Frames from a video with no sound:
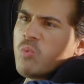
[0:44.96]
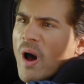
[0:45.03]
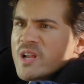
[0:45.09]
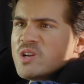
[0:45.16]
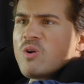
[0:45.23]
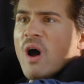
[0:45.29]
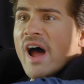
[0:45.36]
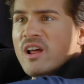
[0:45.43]
Then
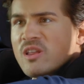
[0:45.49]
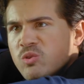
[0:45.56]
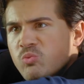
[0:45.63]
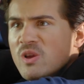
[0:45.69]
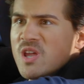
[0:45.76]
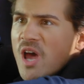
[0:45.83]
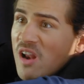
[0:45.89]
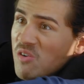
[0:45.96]
why'd you hire
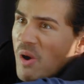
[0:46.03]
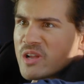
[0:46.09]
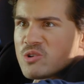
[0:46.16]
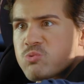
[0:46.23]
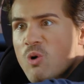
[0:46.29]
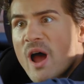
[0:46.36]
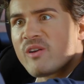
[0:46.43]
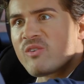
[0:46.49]
3 getaway
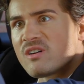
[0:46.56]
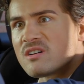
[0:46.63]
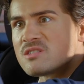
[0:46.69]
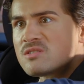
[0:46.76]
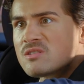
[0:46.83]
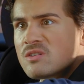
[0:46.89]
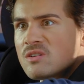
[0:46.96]
drivers?